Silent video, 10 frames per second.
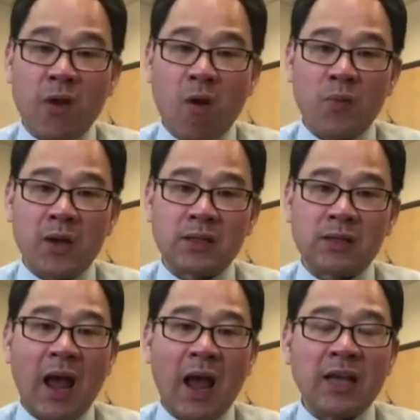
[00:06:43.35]

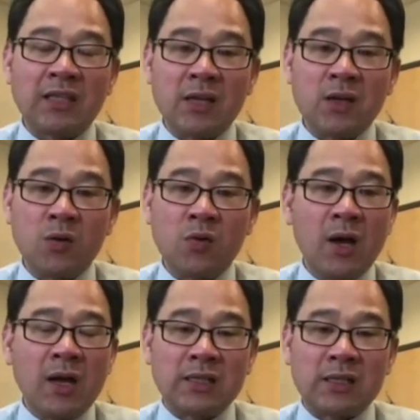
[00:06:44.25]
therapists, the ICU
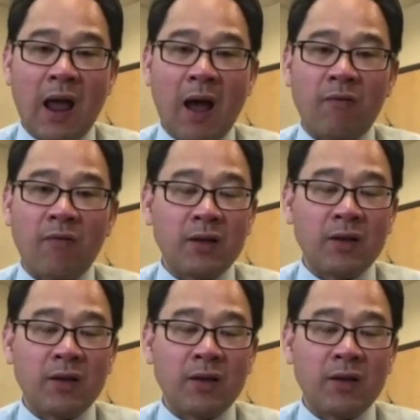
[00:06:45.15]
staff,